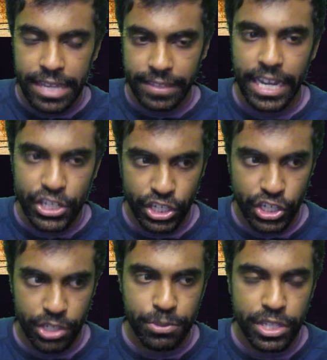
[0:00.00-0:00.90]
the ancient
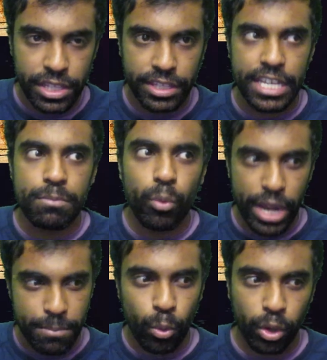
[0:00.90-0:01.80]
Egyptians seem
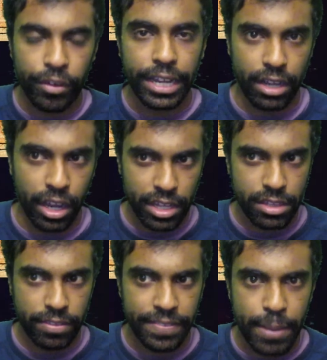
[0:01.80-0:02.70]
way more like us
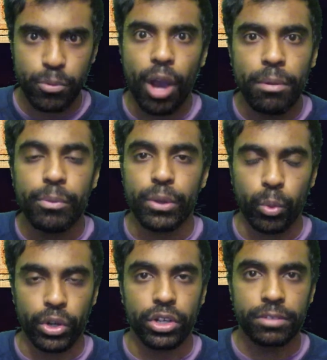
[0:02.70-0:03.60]
than they probably
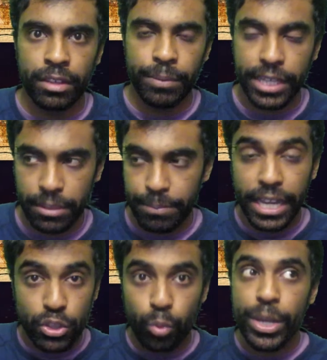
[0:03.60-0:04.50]
were.
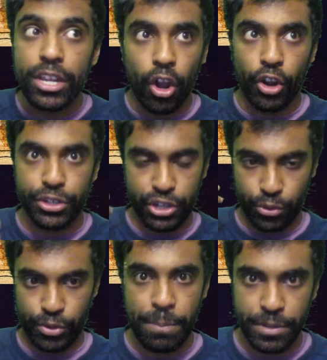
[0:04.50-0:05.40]
Because we aren't
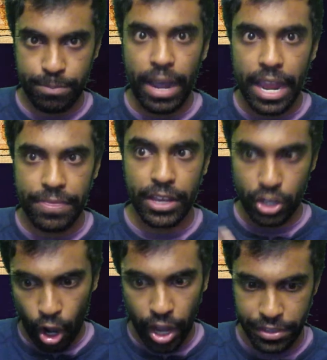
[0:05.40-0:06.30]
gripped by the
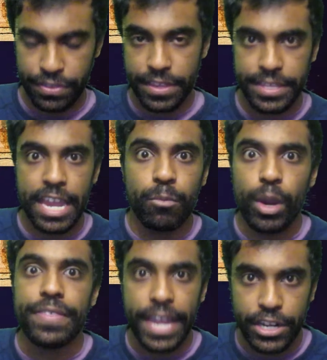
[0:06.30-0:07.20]
gods the same
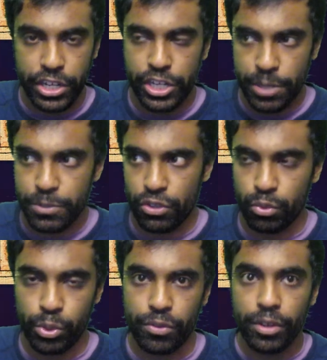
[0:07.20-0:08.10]
way the ancient Egyptians
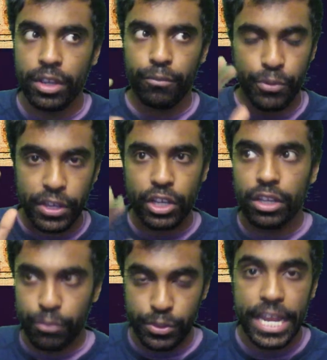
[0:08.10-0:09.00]
were. For
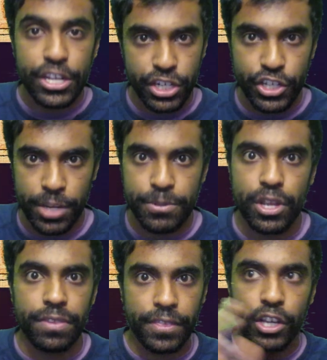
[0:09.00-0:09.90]
the ancient
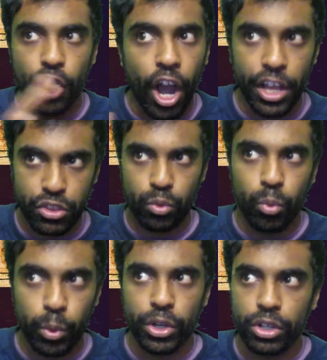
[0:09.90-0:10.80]
Egyptians, the gods
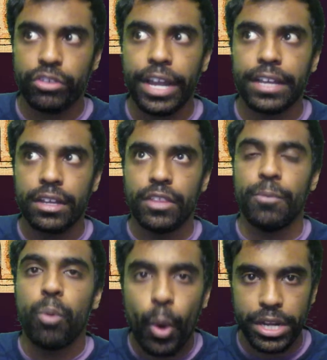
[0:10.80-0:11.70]
were like the
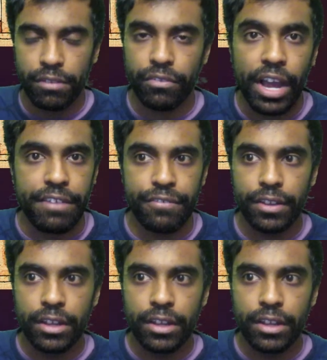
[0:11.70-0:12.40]
point of life.